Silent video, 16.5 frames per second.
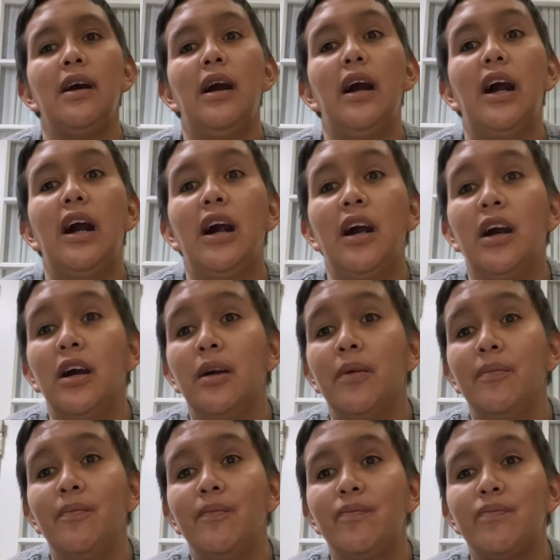
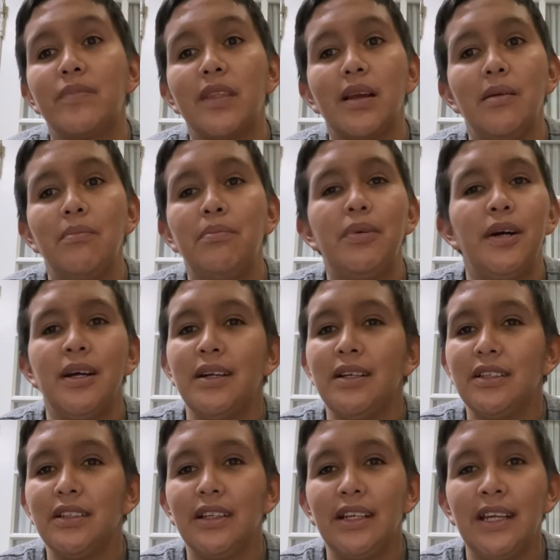But
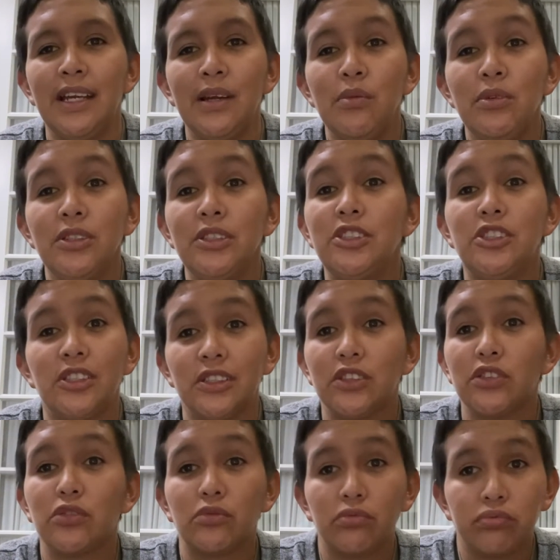it was just
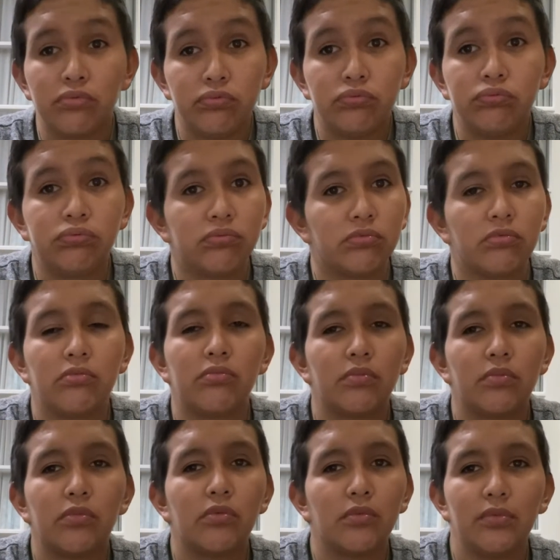
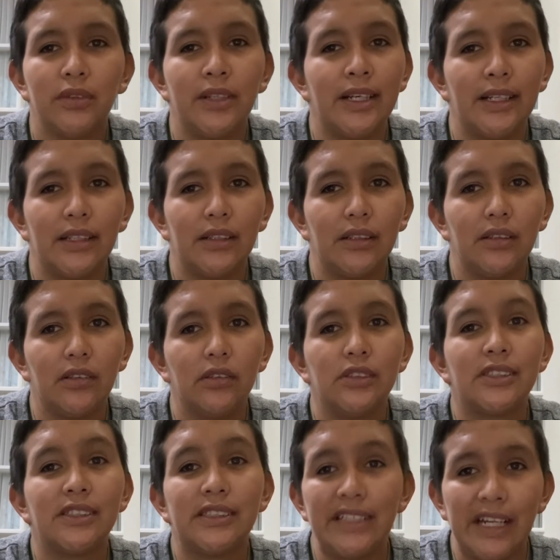like
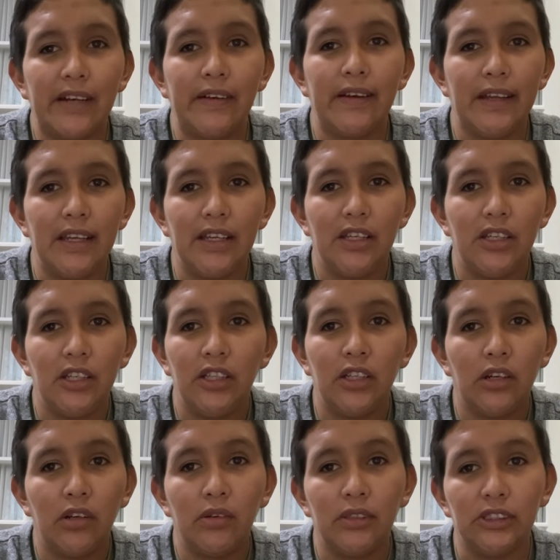scary, you
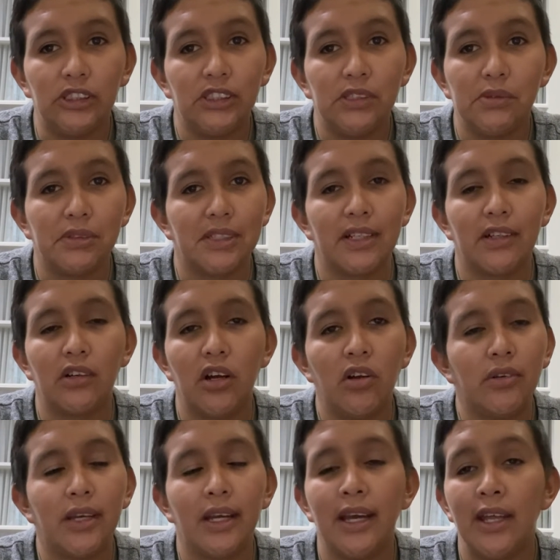know. And she was like,
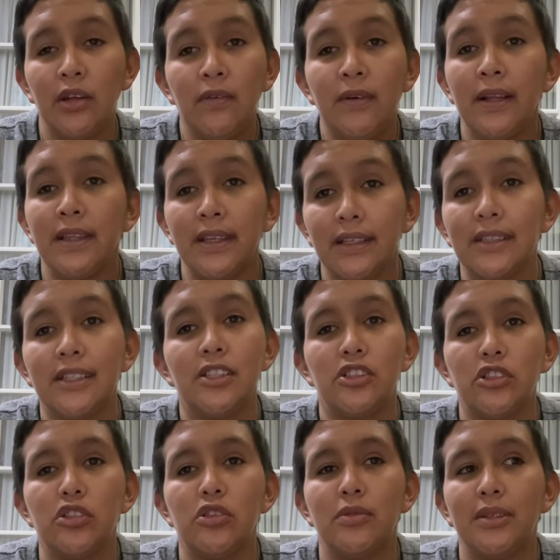okay, I don't want nothing to
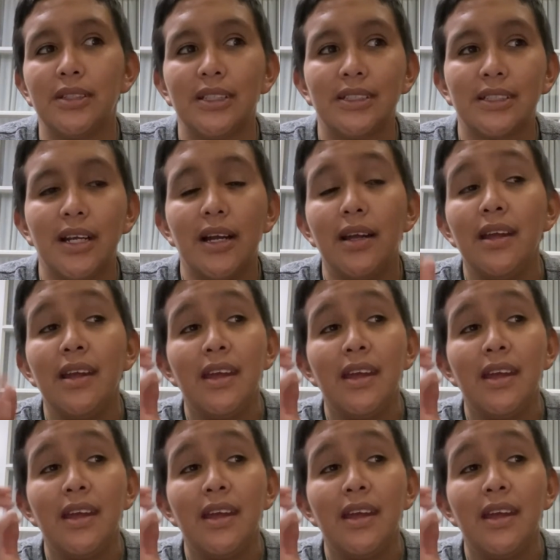do with this guy.